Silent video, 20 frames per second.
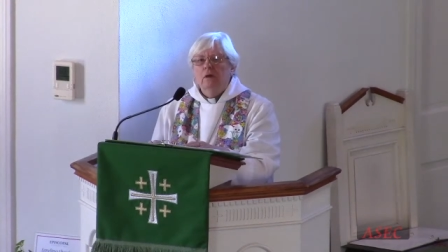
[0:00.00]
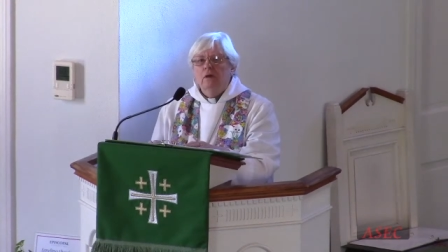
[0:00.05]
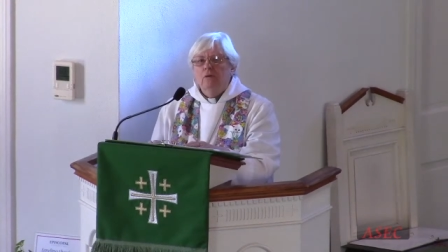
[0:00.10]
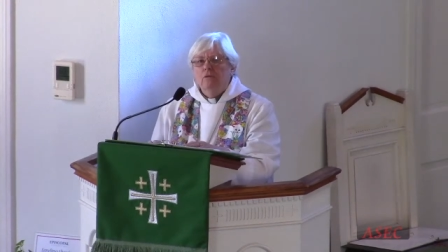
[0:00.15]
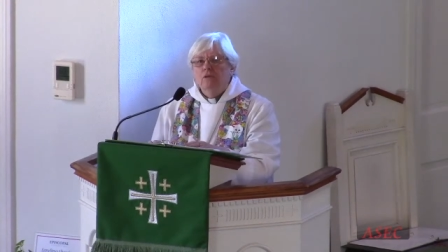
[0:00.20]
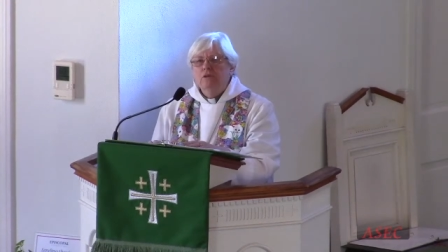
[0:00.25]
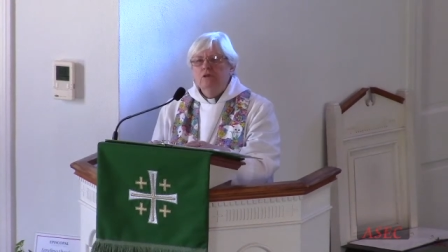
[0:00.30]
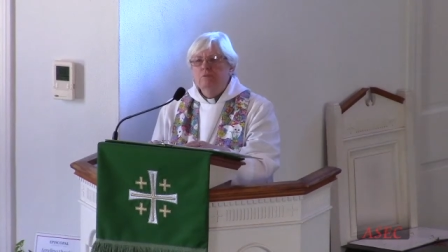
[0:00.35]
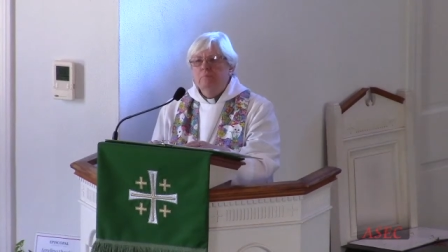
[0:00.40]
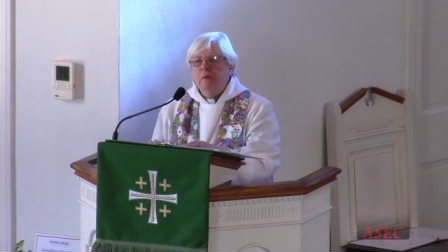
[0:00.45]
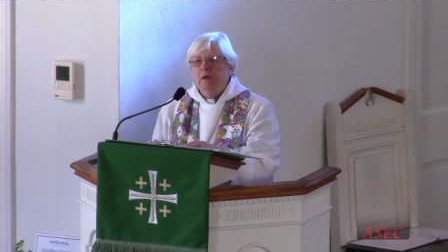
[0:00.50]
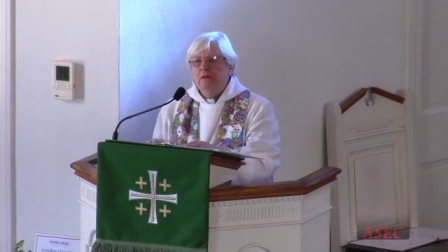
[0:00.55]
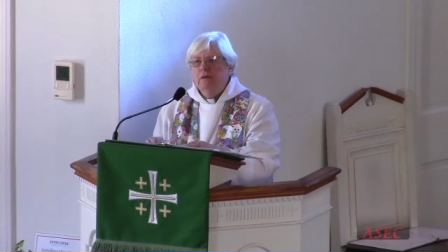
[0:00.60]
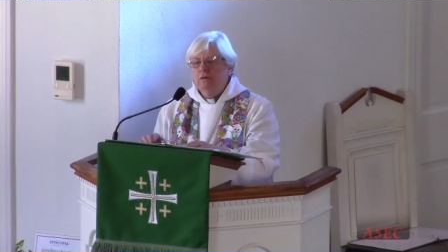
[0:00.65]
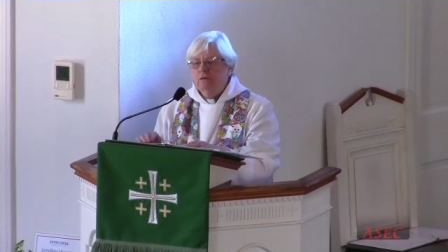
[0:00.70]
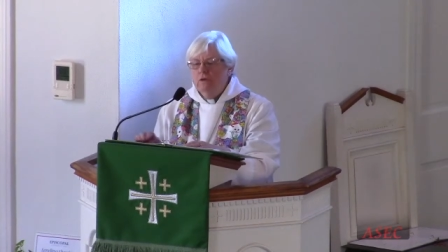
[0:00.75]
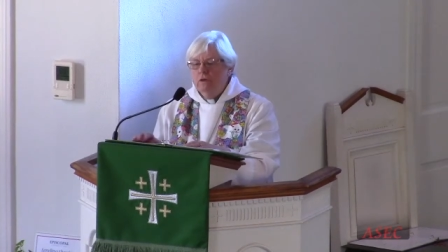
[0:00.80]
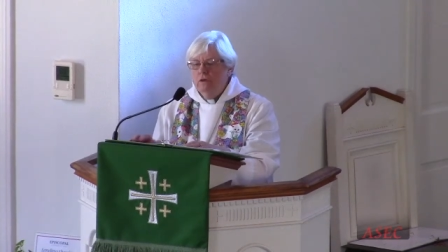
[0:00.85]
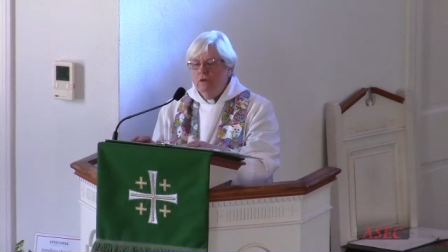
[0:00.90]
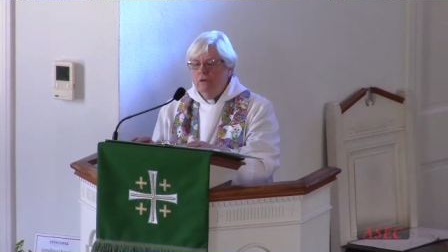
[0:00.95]

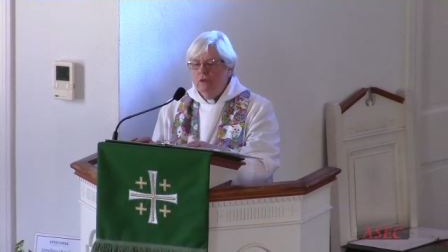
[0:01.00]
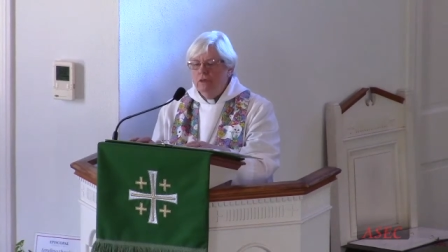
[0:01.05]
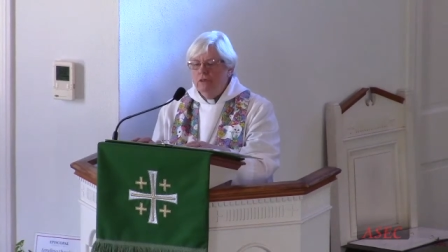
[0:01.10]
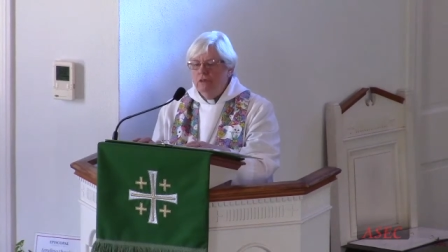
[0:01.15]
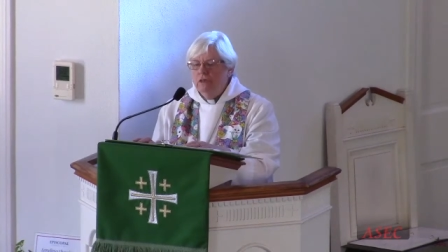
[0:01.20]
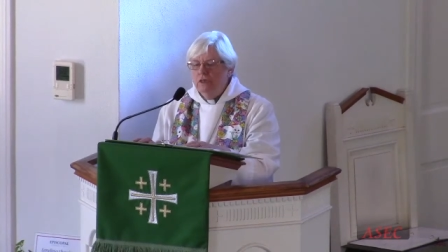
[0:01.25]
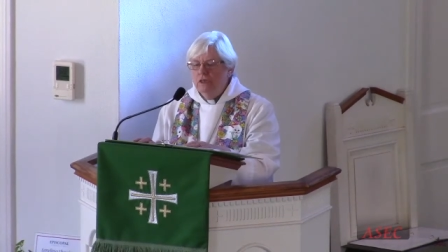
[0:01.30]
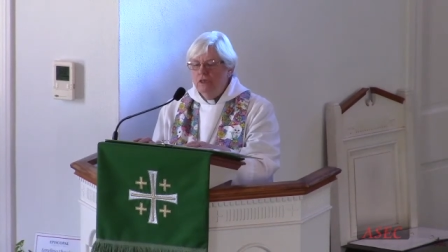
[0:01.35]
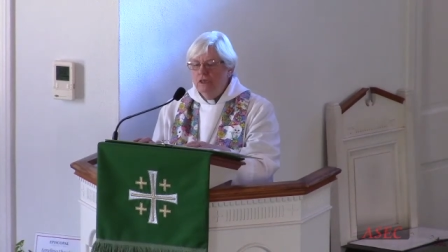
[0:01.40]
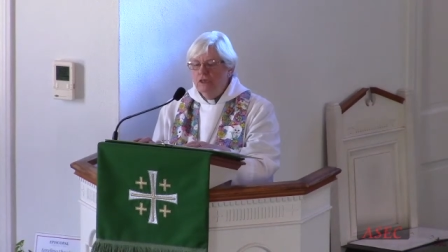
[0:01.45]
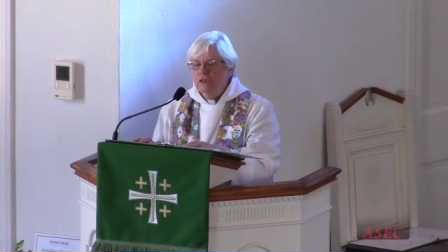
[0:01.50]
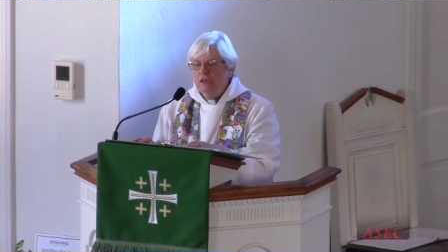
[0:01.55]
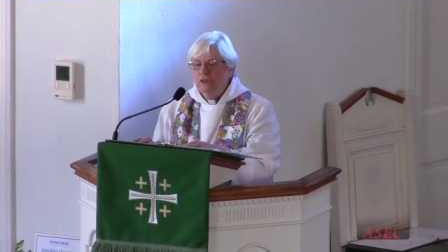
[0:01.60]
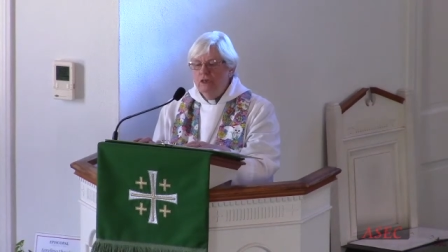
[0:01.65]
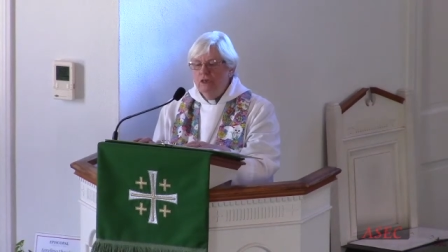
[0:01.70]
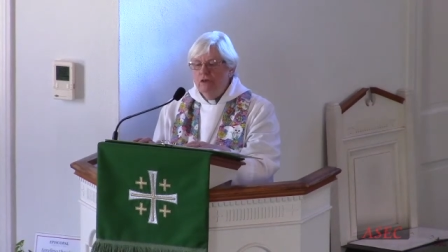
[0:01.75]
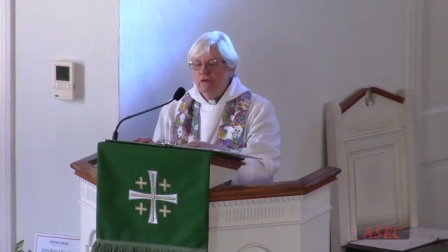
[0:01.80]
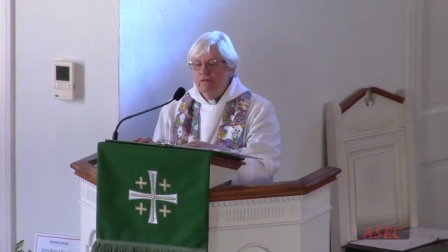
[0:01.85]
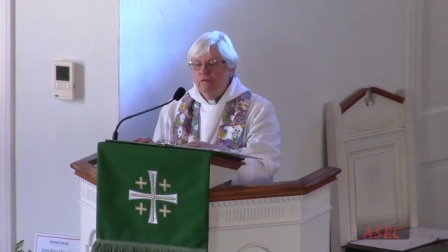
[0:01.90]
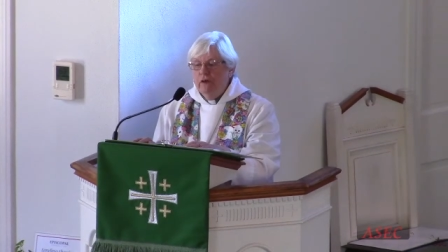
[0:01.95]
Respecting the
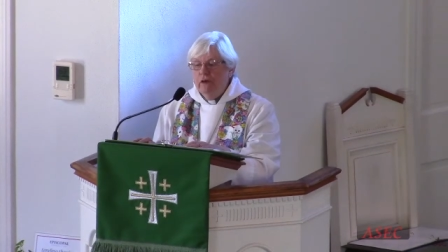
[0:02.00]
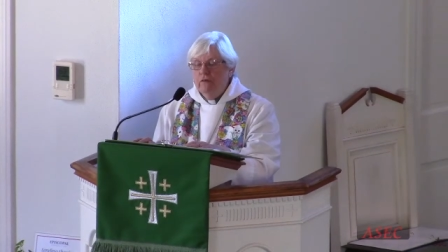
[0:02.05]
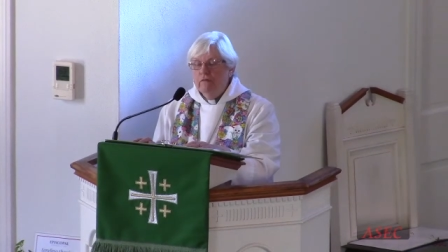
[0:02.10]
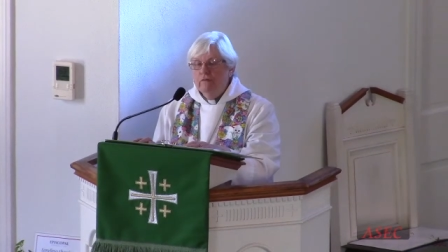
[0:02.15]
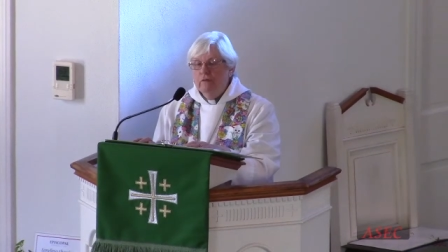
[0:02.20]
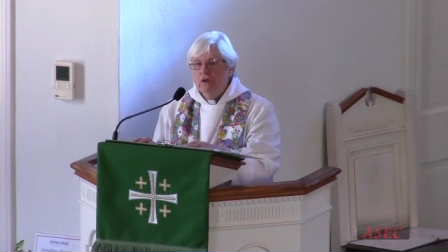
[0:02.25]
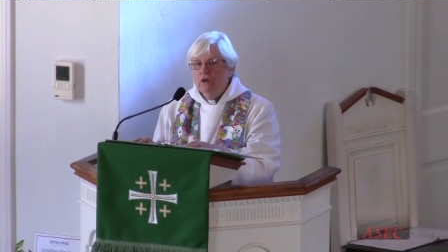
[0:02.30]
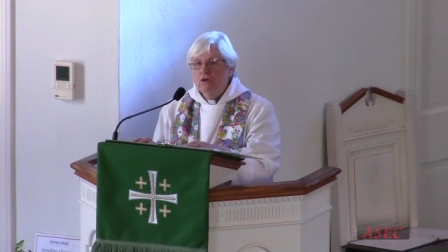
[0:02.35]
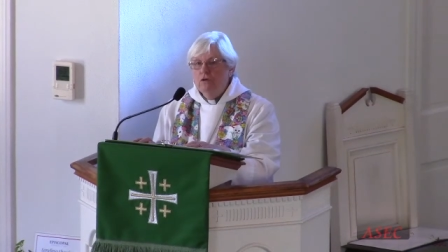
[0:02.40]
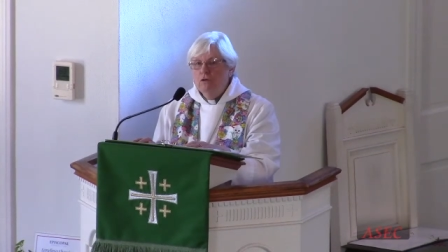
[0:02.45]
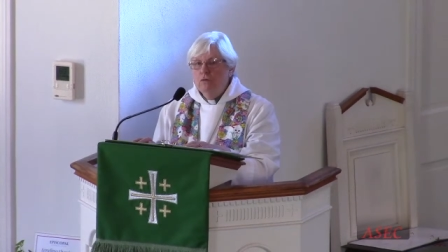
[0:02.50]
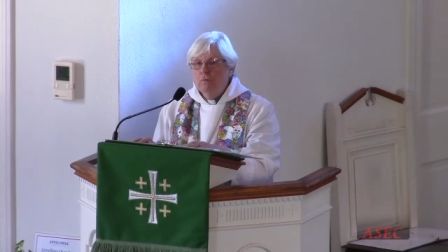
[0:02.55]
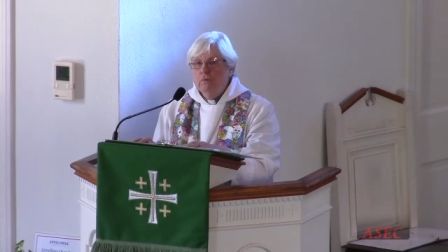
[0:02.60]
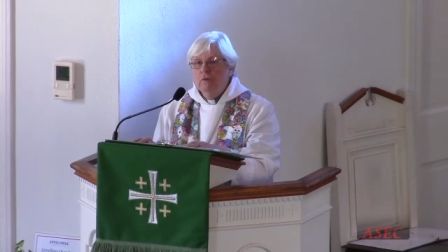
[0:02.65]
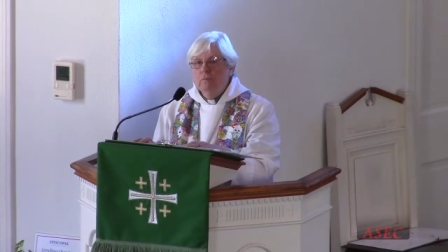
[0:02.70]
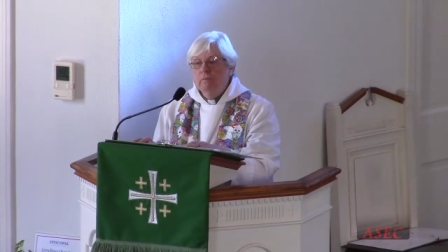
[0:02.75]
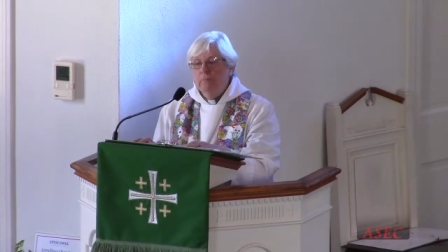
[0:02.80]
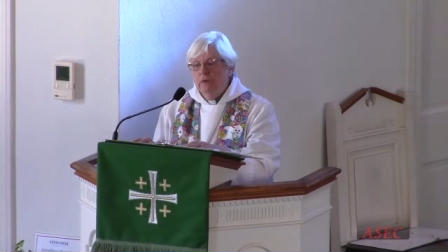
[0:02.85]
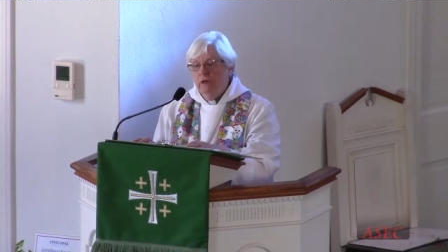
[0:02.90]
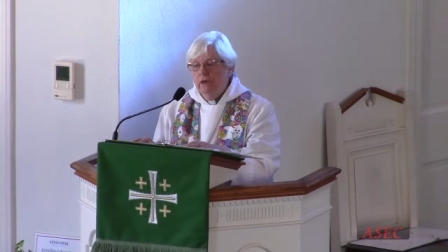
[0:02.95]
dignity of every
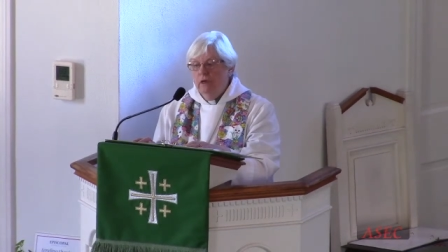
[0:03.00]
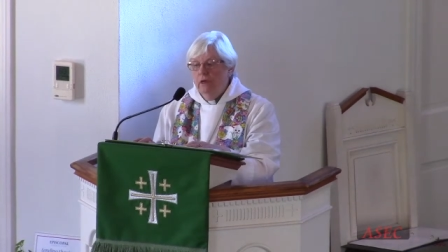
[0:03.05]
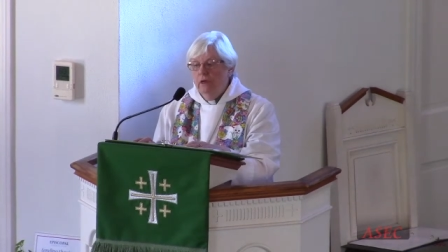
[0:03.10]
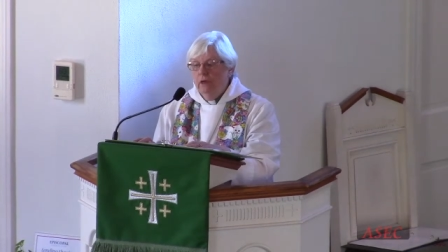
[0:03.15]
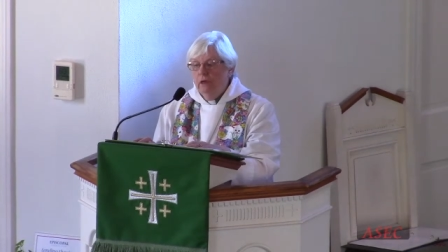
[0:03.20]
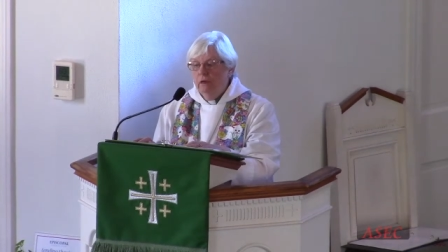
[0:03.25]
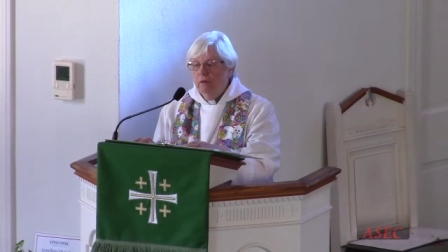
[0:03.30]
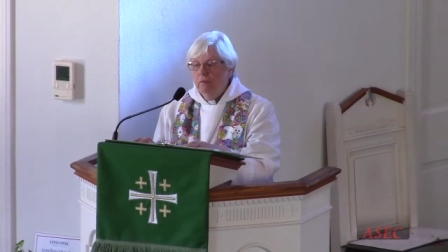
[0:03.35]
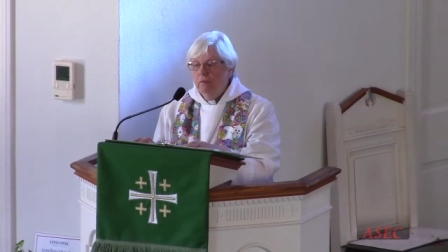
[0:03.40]
human being